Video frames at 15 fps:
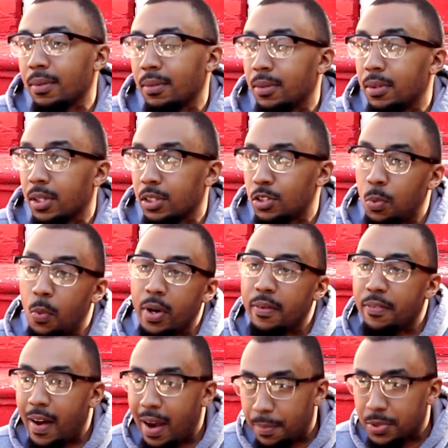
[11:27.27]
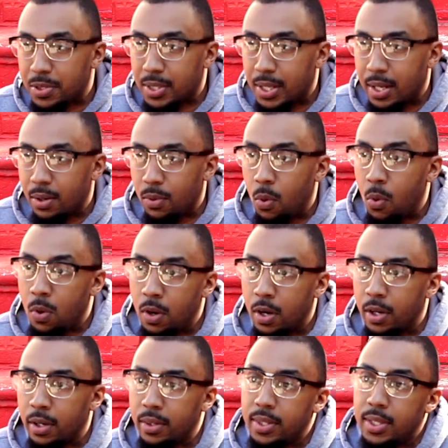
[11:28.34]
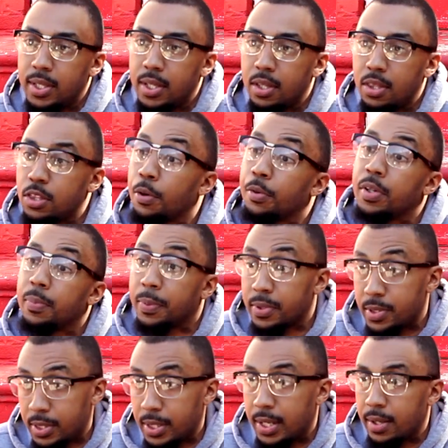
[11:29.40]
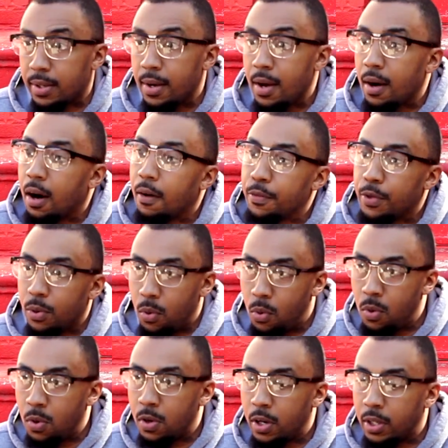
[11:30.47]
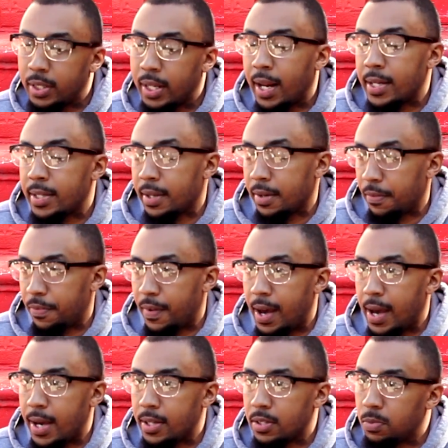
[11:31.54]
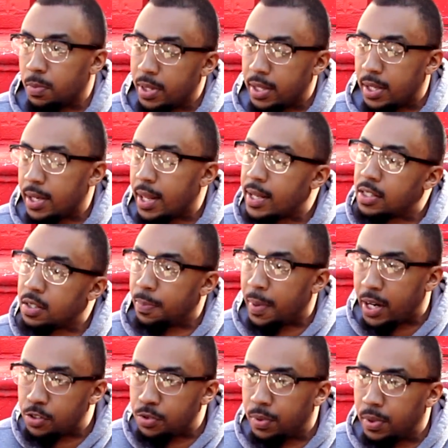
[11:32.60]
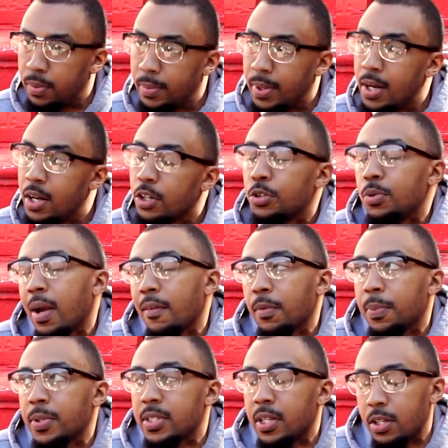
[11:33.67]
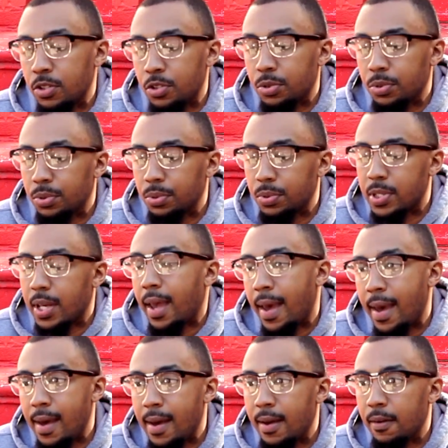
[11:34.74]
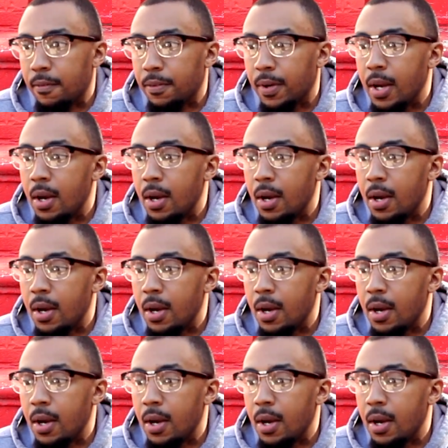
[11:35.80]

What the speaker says: the 25% or the 30% of your org that identifies within that spectrum, you have a potential to have